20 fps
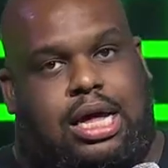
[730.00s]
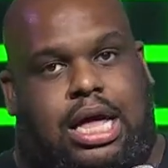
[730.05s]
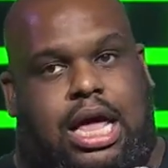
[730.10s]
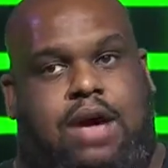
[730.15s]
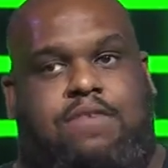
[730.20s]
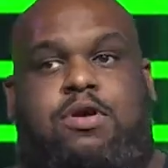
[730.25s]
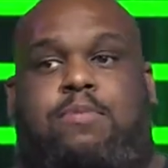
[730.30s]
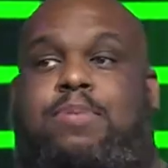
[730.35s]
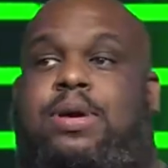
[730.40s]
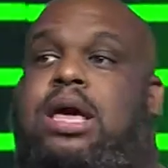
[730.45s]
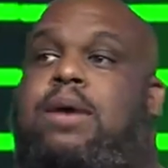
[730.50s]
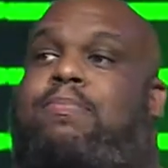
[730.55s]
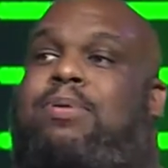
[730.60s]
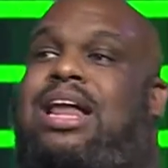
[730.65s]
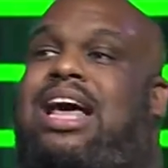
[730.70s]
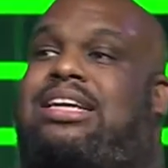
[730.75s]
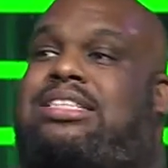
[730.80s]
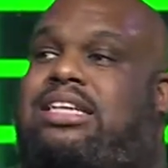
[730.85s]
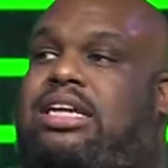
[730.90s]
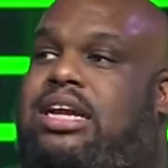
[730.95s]
It would be a
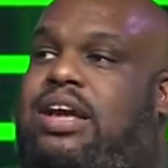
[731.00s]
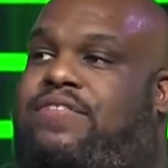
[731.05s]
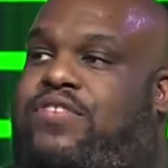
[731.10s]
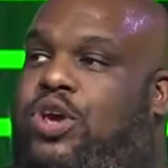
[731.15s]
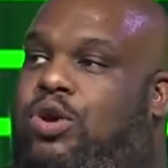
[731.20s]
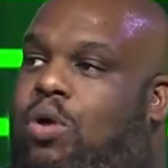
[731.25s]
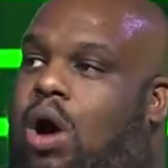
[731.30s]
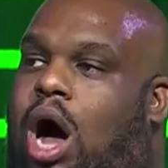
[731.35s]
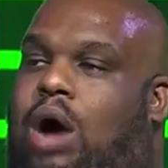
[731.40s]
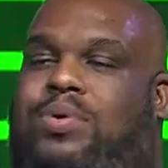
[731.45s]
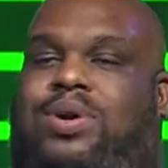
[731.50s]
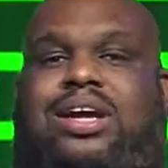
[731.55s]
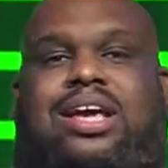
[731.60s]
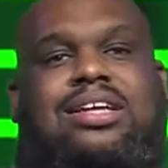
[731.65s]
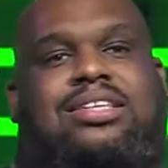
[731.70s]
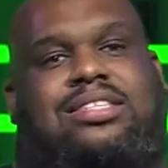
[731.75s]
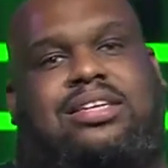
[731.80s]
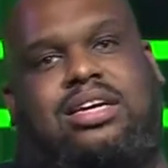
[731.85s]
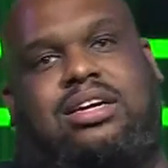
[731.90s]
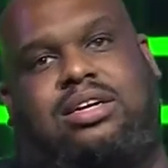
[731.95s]
blessing if you all would
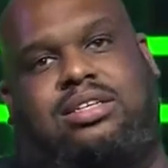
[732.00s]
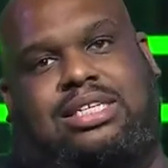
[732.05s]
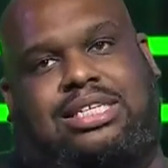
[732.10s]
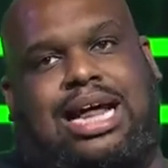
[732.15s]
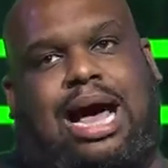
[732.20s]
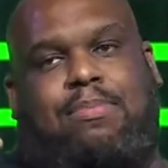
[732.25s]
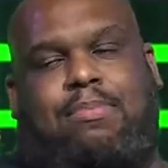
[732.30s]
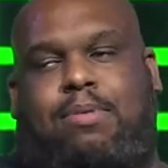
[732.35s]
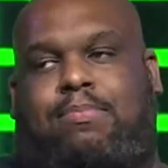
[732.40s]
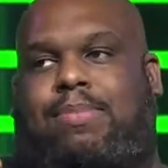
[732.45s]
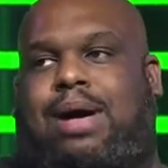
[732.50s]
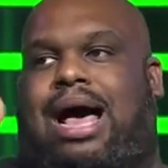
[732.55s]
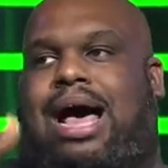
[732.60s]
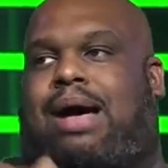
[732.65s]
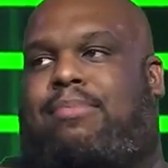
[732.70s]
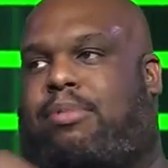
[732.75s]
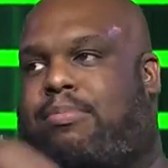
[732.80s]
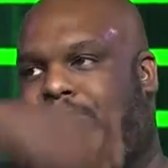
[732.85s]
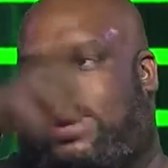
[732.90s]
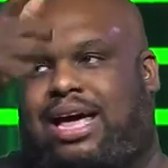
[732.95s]
consider stopping by.
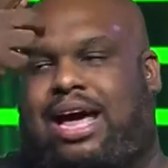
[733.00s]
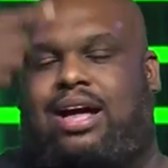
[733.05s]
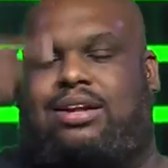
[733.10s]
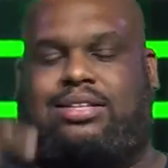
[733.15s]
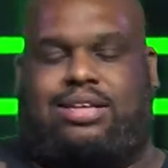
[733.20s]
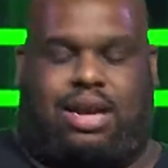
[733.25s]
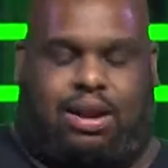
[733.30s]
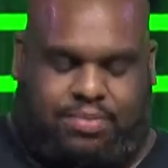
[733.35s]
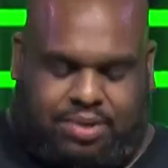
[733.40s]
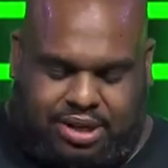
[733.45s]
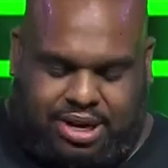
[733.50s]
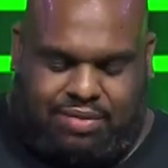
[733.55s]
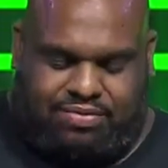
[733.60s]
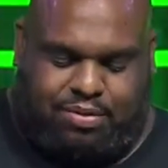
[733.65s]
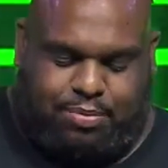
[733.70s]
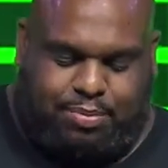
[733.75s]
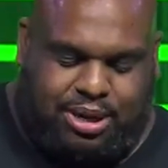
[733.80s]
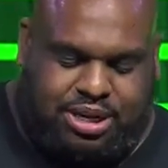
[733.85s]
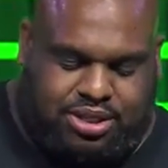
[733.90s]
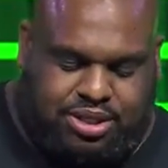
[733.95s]
I'm going to be out there. I would love
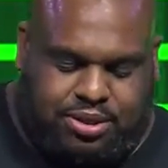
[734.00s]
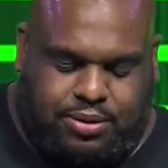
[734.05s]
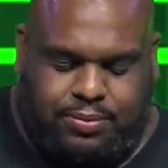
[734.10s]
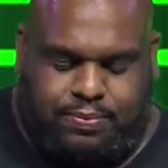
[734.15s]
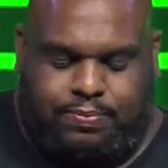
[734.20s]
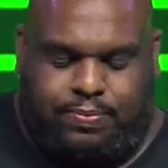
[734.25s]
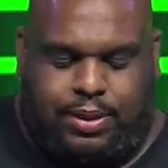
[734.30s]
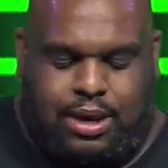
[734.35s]
to meet you.